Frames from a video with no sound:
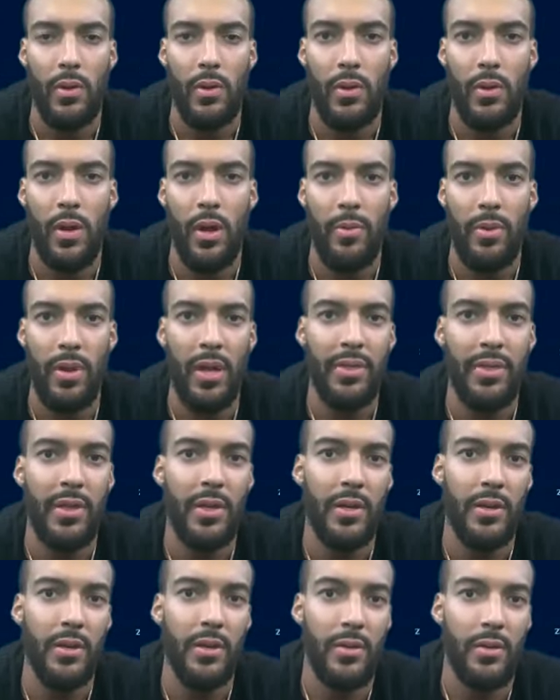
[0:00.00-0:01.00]
I mean, I
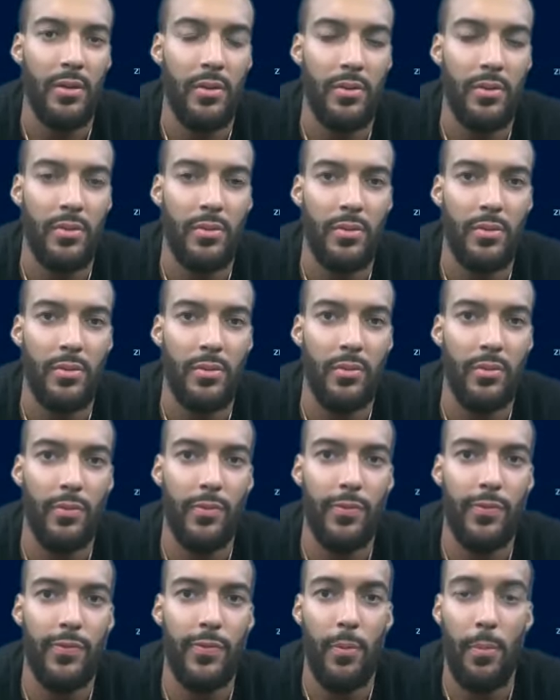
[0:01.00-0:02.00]
think
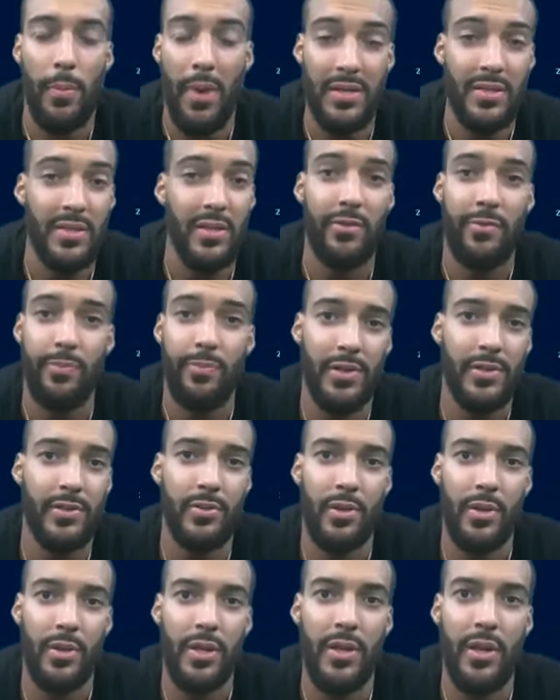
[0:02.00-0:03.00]
for myself
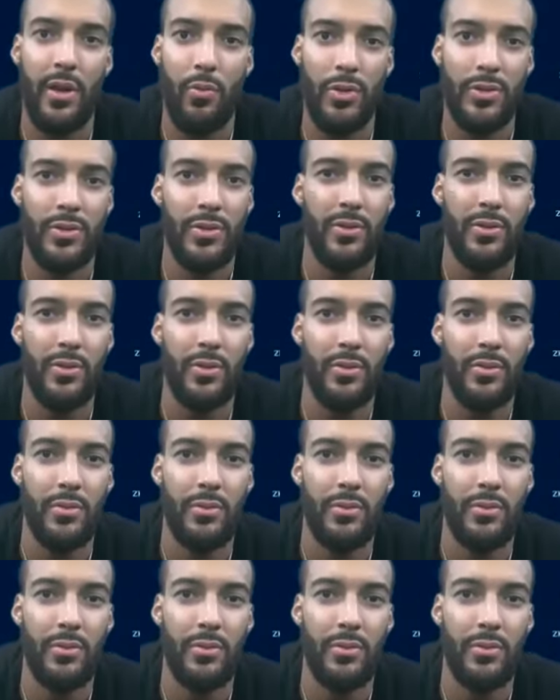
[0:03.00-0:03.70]
personally, that wasn't